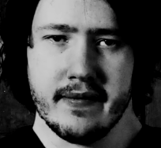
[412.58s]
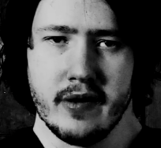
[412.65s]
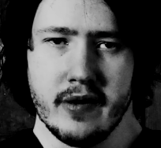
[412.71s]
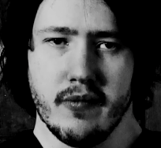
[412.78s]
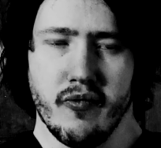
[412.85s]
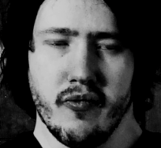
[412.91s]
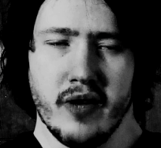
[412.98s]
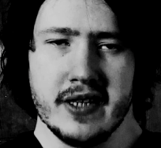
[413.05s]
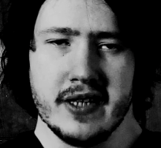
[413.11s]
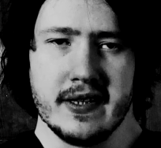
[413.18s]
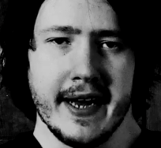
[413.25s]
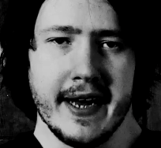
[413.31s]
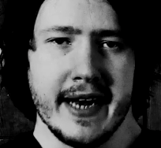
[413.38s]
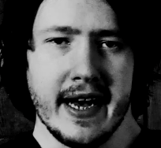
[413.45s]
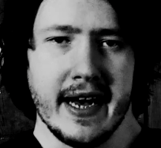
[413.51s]
was The
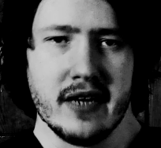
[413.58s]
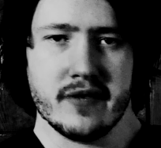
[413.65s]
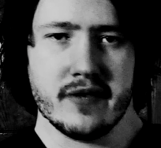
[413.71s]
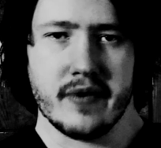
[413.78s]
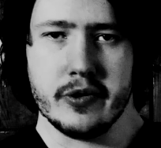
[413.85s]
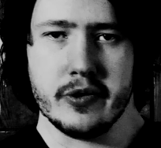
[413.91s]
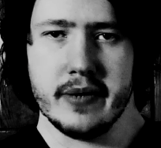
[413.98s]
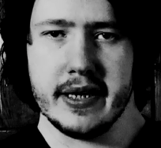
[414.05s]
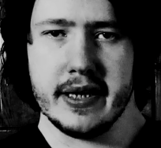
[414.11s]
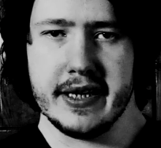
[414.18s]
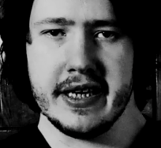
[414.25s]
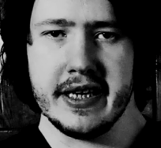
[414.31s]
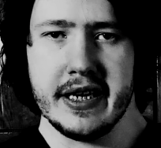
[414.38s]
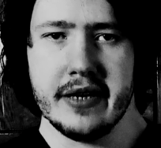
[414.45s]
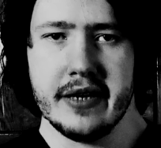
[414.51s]
Lighthouse from 2019.
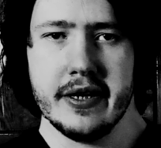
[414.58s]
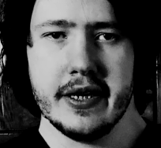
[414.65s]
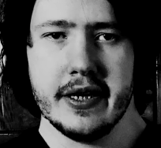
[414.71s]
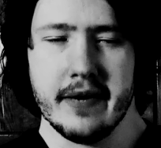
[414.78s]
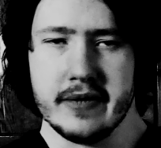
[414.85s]
It was an